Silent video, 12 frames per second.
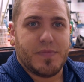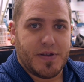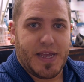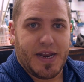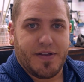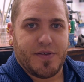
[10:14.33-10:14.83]

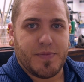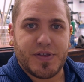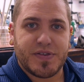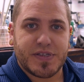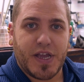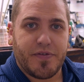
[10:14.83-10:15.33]
getting some of
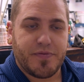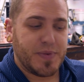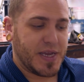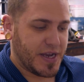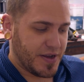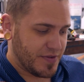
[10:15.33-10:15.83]
this stuff
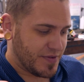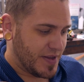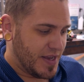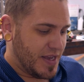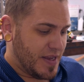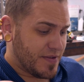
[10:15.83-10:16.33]
because
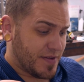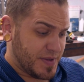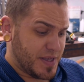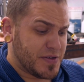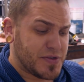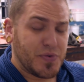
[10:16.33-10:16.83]
some of
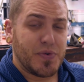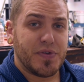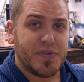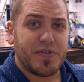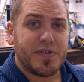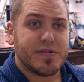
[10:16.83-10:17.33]
these
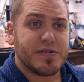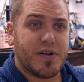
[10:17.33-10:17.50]
tools